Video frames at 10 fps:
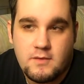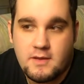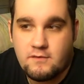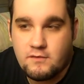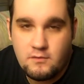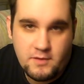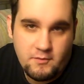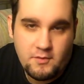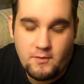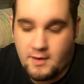it's newly
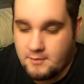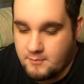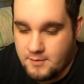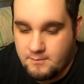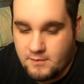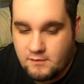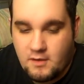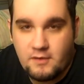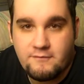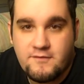required, but it's
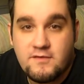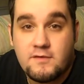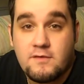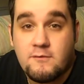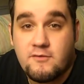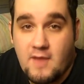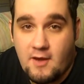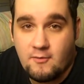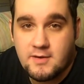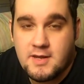called Physics of
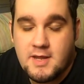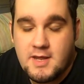Sound.